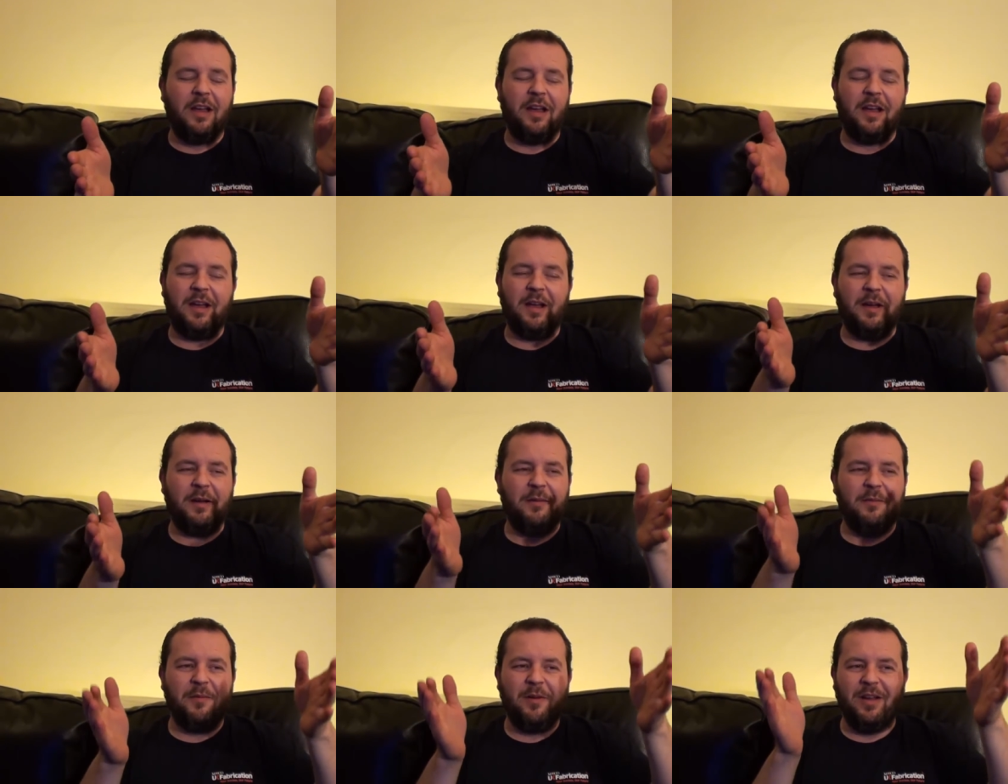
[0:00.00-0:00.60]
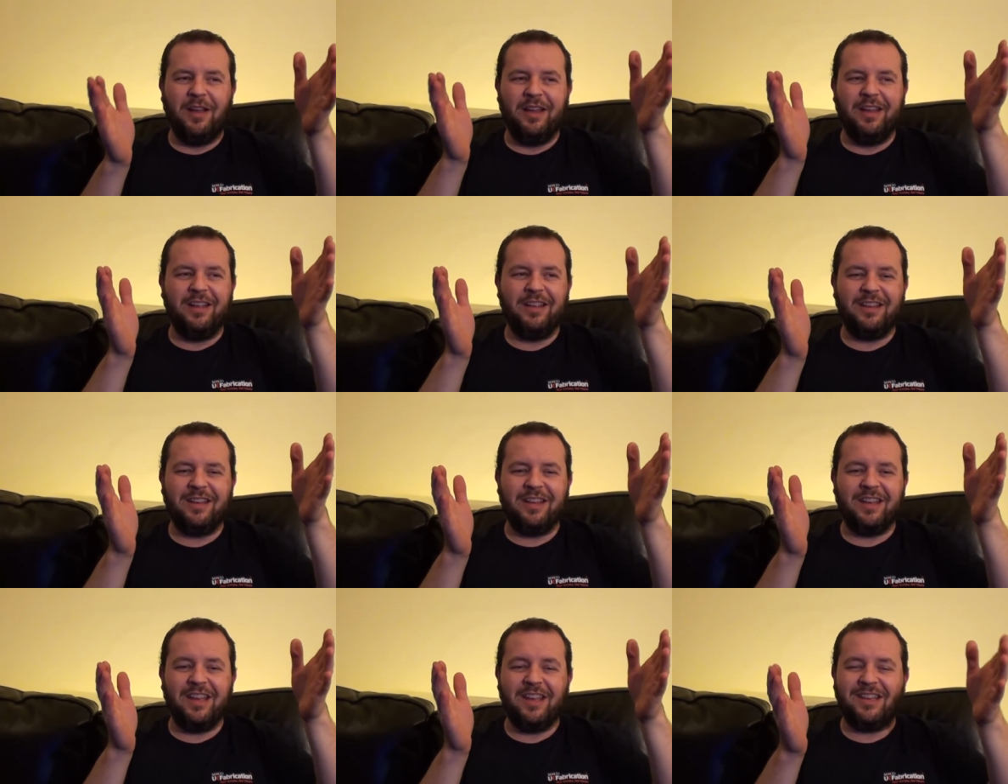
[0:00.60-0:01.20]
Um,
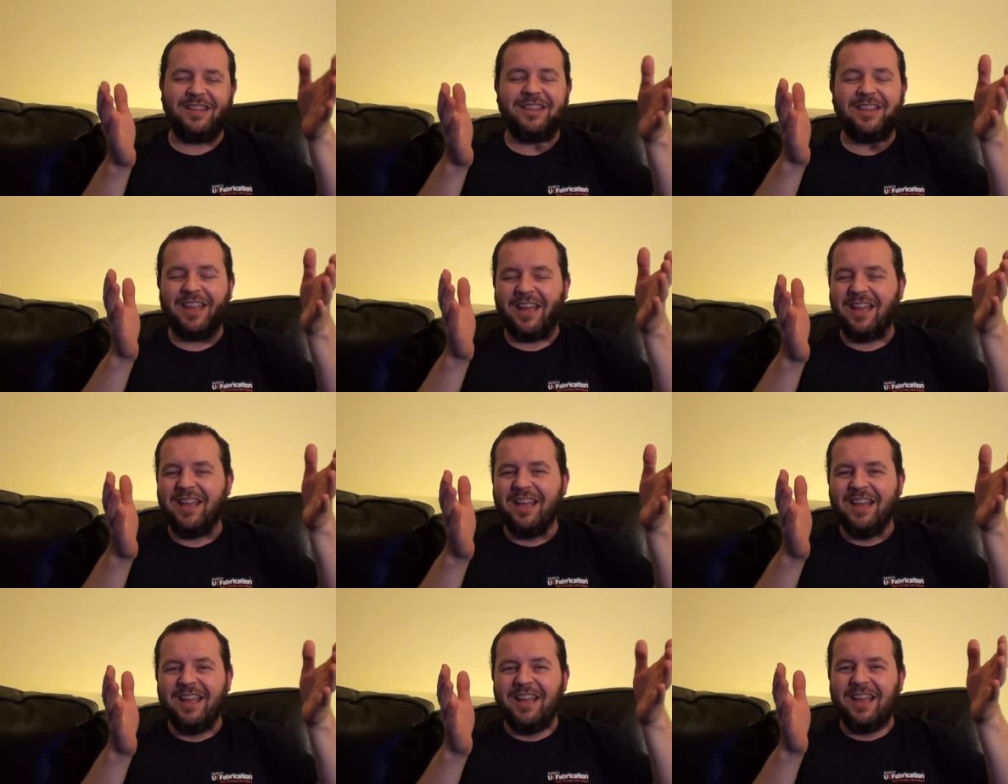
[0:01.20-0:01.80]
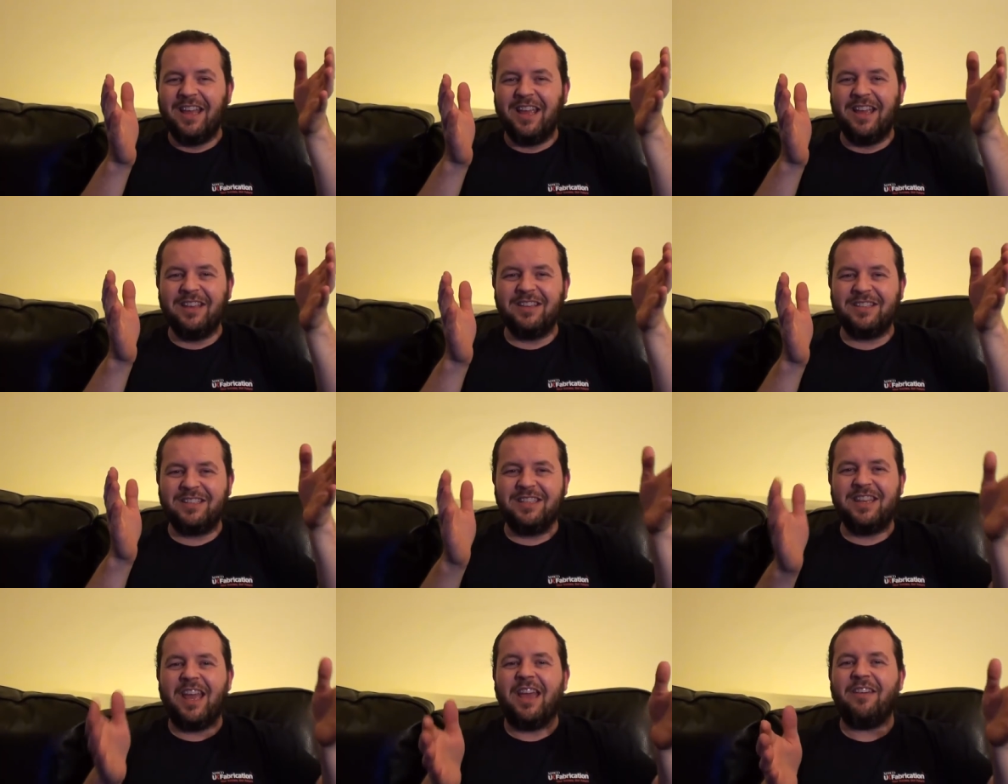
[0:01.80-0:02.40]
it, it
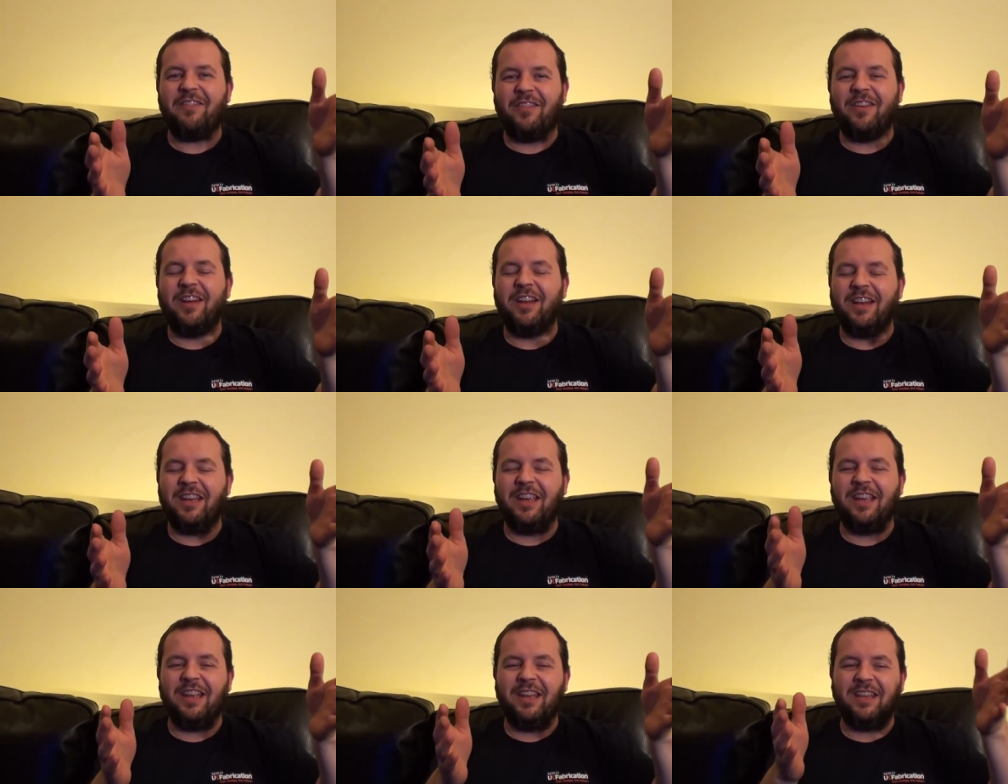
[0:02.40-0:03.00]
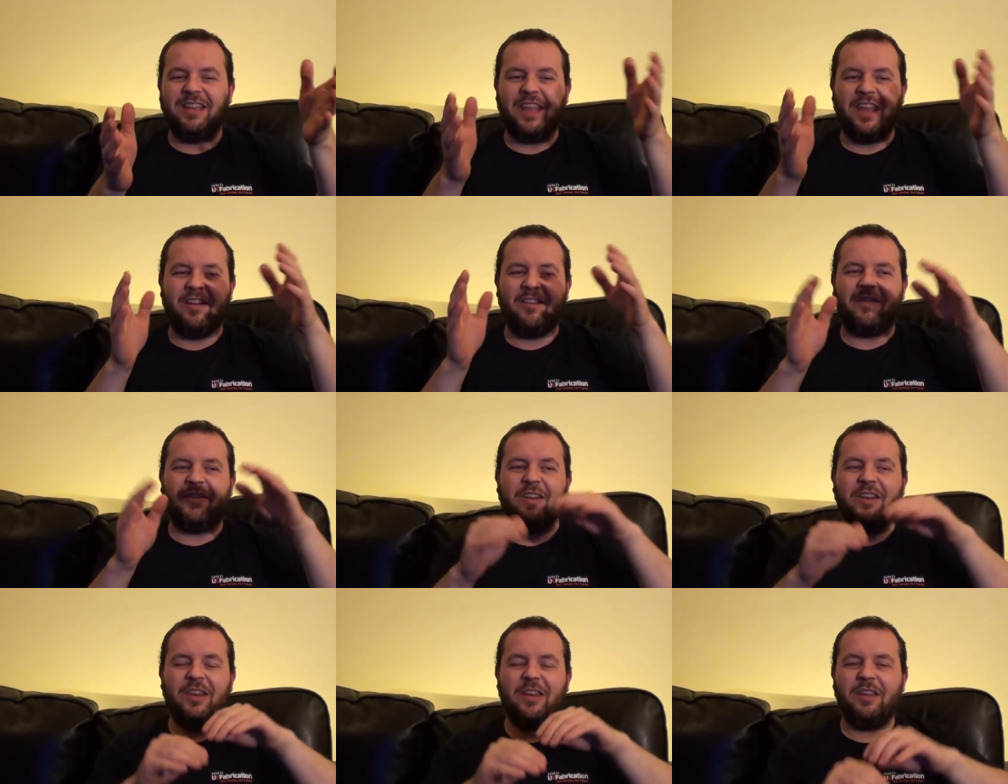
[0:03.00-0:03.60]
is definitely,
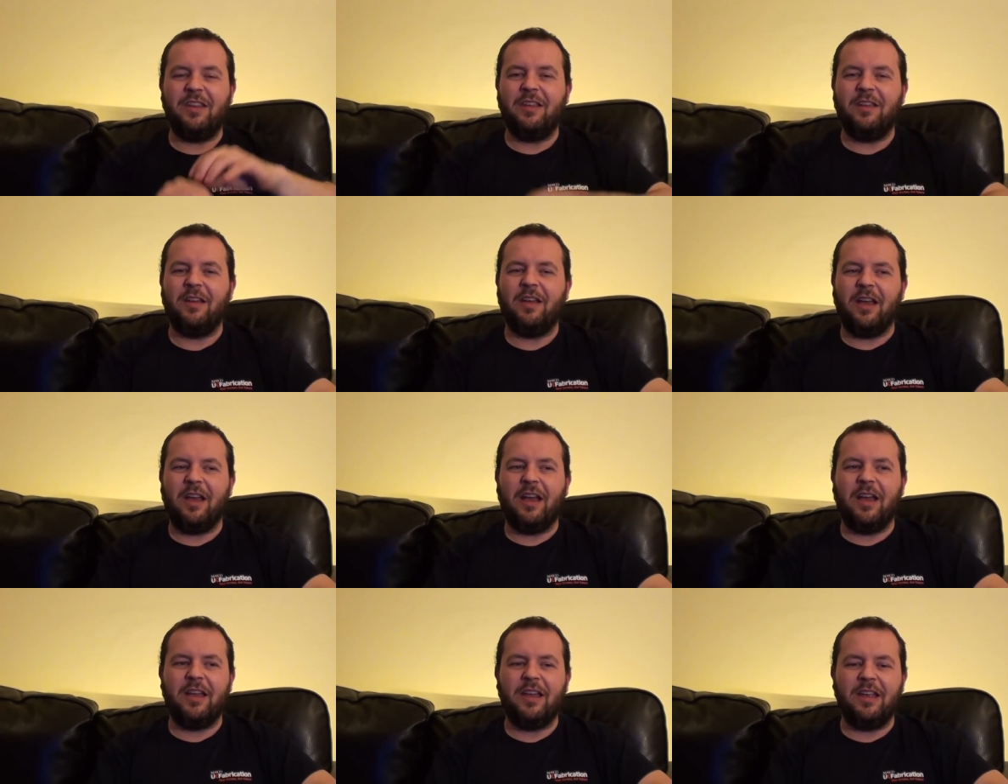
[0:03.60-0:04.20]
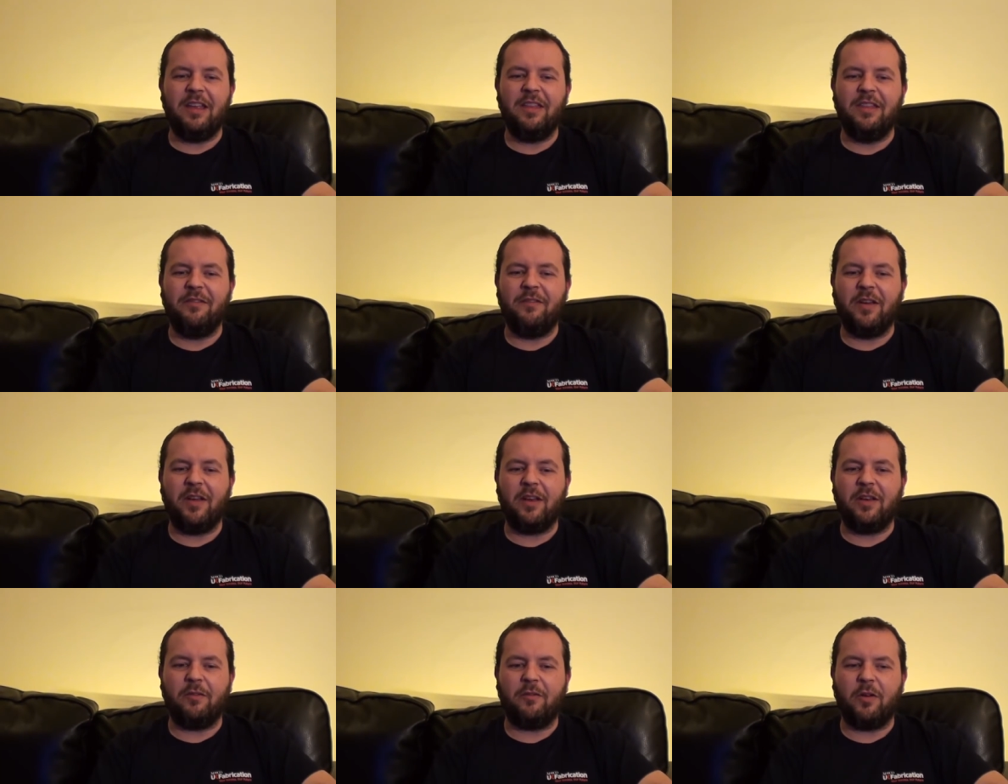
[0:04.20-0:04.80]
definitely uh, in the
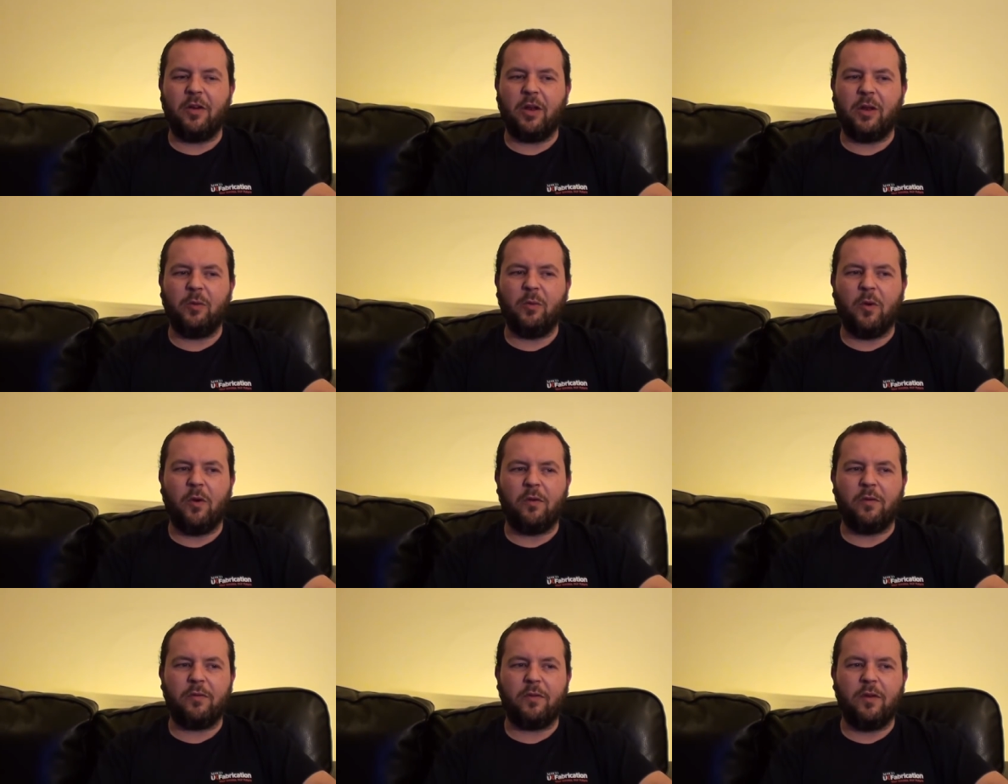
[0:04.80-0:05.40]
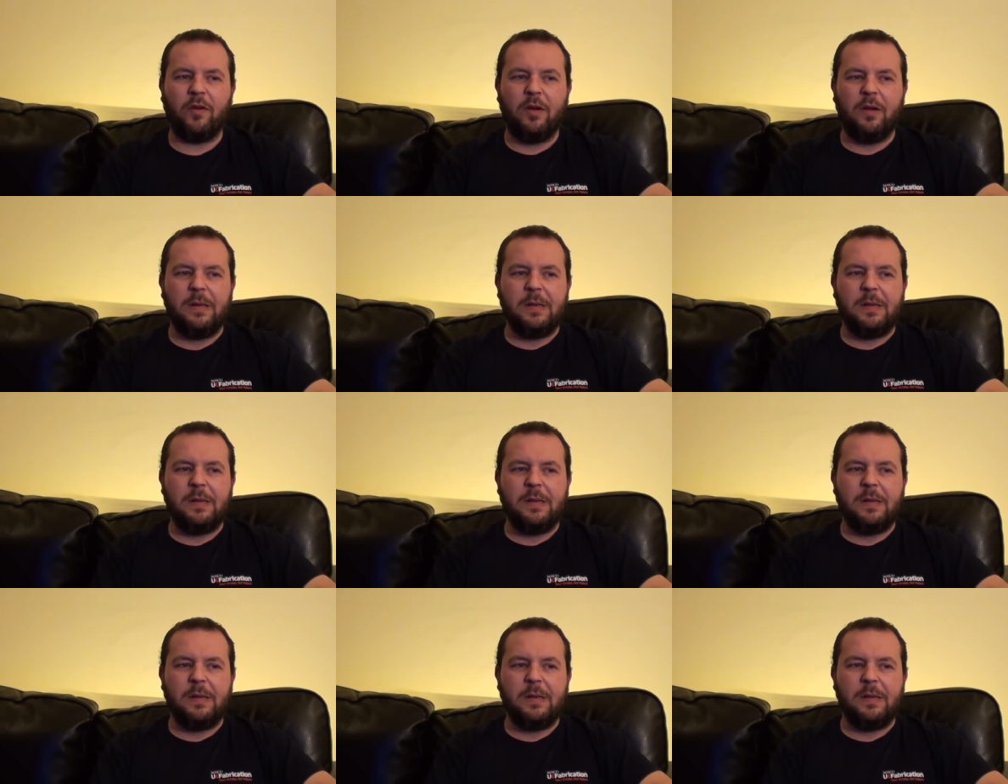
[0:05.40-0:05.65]
vein of Red Dwarf.